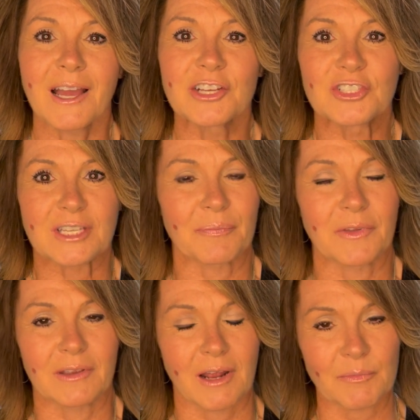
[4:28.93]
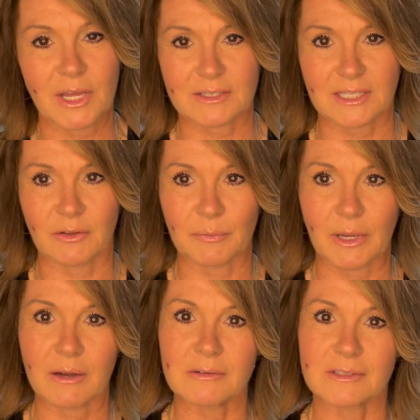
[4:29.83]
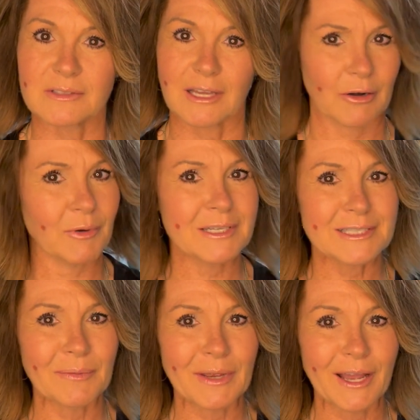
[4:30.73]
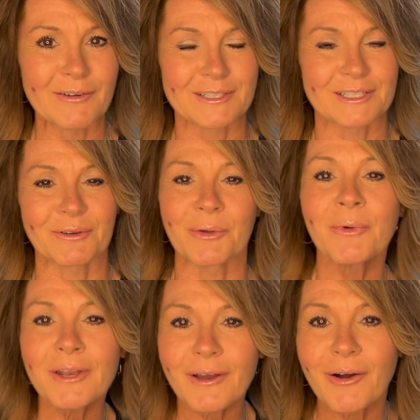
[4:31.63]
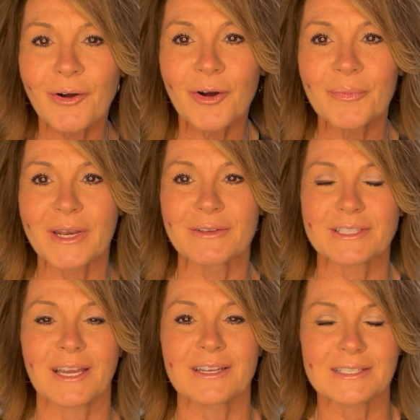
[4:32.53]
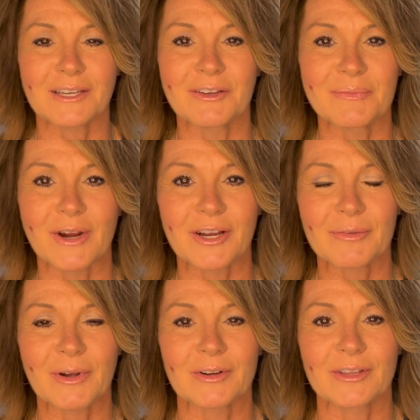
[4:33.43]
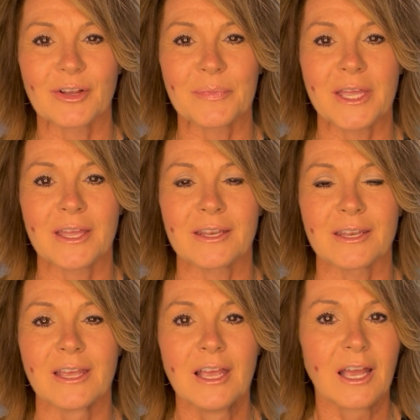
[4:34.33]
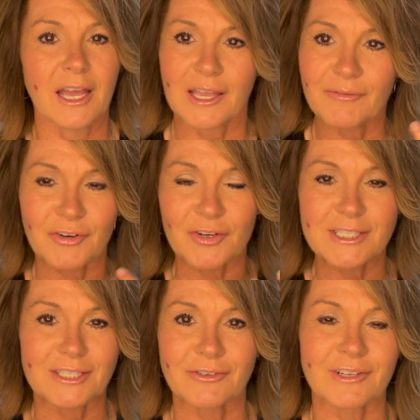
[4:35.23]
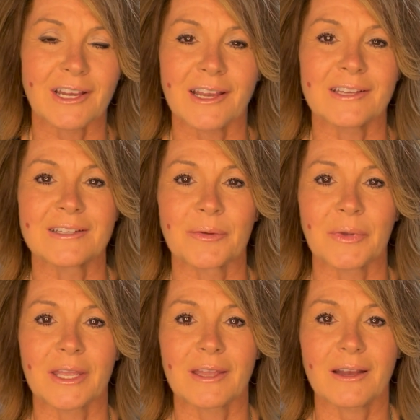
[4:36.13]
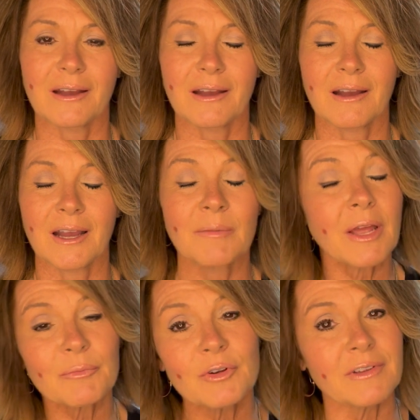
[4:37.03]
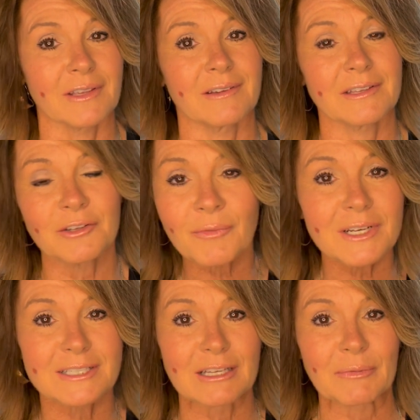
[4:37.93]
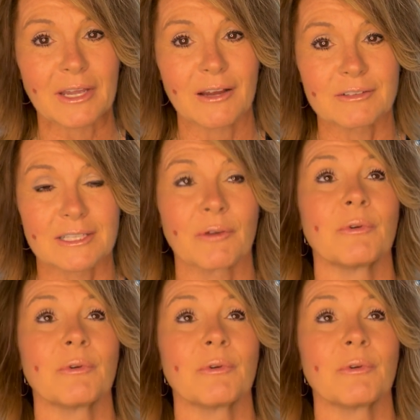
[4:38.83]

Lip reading: I just kept thinking, I'm not selling my house. I don't want to sell my house. So I went home, and I was kind of telling Mark about it a little bit, and I got very teary-eyed, and I'm like, I'm not moving. I don't want to sell my house.